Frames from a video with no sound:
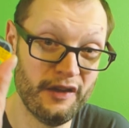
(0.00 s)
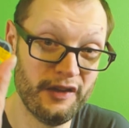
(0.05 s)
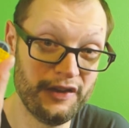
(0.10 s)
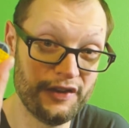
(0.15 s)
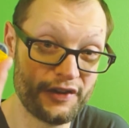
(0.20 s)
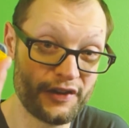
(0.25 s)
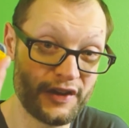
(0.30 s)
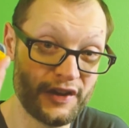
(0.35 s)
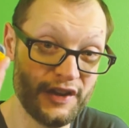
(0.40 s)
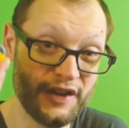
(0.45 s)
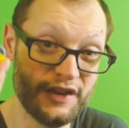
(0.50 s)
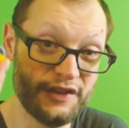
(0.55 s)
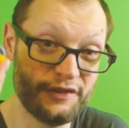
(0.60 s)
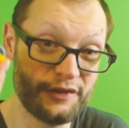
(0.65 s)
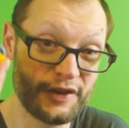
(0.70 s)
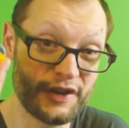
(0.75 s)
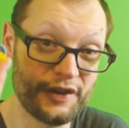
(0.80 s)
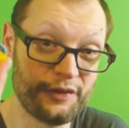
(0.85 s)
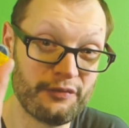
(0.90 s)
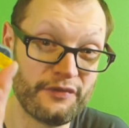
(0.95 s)
you're going to
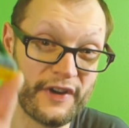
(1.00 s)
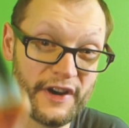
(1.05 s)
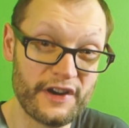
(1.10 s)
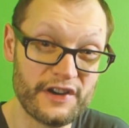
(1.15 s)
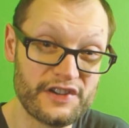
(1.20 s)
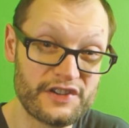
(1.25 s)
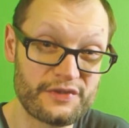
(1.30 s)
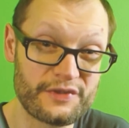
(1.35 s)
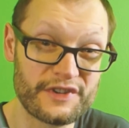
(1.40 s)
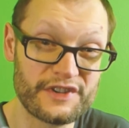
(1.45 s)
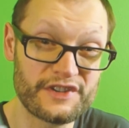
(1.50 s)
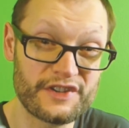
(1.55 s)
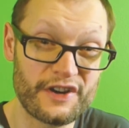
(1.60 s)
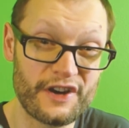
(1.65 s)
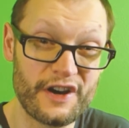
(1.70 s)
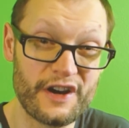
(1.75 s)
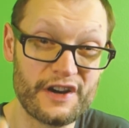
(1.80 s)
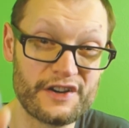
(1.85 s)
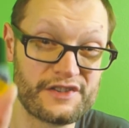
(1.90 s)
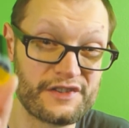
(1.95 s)
either get a very short
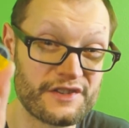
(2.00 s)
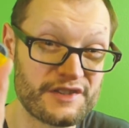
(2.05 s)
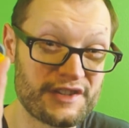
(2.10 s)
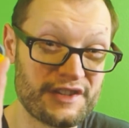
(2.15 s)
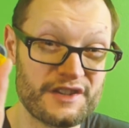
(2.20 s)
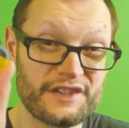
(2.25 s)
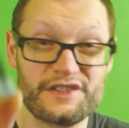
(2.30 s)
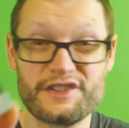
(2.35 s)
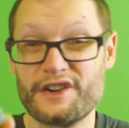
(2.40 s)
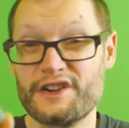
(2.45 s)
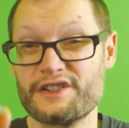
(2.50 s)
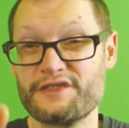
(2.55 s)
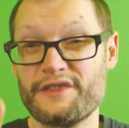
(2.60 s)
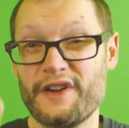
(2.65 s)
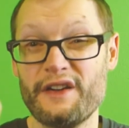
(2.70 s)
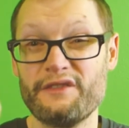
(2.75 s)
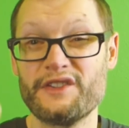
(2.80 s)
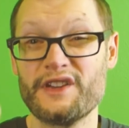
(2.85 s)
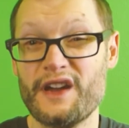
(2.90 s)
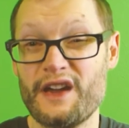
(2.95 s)
charge or it's going to charge
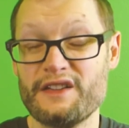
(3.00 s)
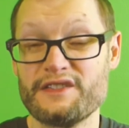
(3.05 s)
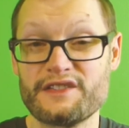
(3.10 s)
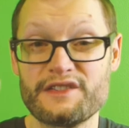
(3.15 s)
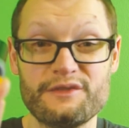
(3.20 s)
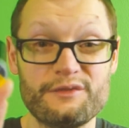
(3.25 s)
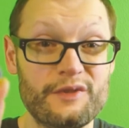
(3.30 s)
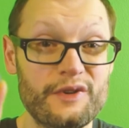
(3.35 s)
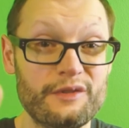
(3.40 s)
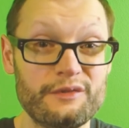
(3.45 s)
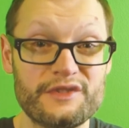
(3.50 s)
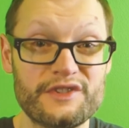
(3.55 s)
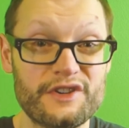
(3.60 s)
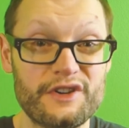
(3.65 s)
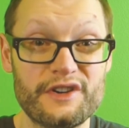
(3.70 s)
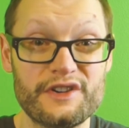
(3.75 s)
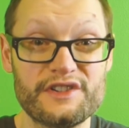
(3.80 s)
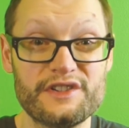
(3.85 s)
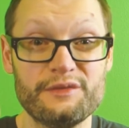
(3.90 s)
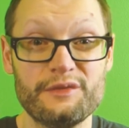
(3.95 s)
5 times and it won't
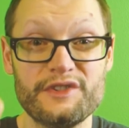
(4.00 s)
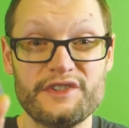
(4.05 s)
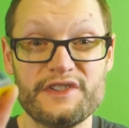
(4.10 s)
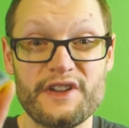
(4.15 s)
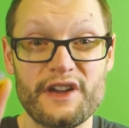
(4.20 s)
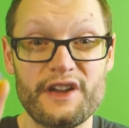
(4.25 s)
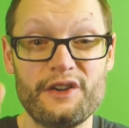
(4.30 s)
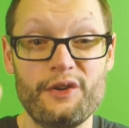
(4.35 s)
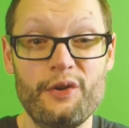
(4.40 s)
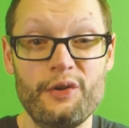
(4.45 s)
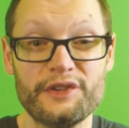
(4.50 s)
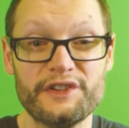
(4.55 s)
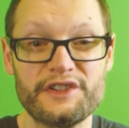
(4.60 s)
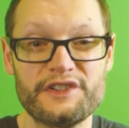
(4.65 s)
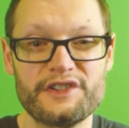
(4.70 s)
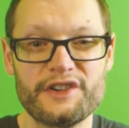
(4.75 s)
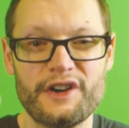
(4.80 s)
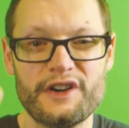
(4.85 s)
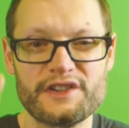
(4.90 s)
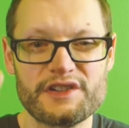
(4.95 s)
charge you. It's not going to hold a
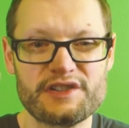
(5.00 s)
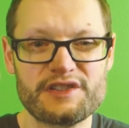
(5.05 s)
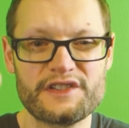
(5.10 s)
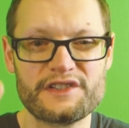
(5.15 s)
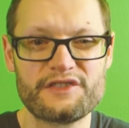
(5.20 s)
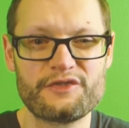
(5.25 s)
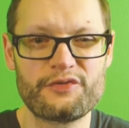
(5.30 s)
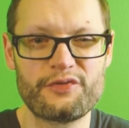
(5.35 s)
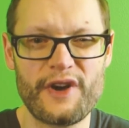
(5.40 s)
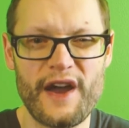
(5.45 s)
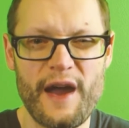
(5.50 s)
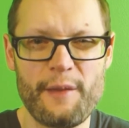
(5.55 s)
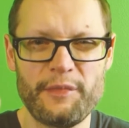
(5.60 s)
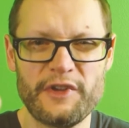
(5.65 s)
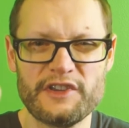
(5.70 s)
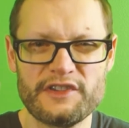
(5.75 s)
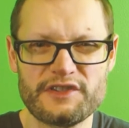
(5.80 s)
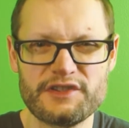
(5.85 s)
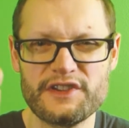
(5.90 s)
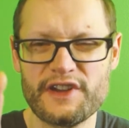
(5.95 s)
charge. It's just
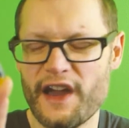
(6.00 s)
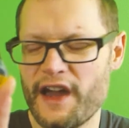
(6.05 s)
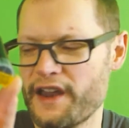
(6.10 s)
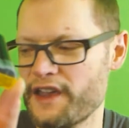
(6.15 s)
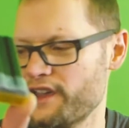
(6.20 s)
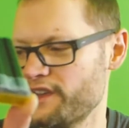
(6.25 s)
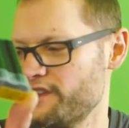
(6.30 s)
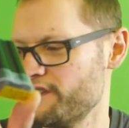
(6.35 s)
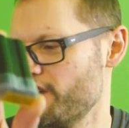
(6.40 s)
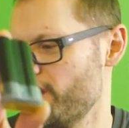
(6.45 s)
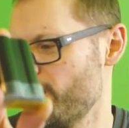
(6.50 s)
crappy. So you got to get the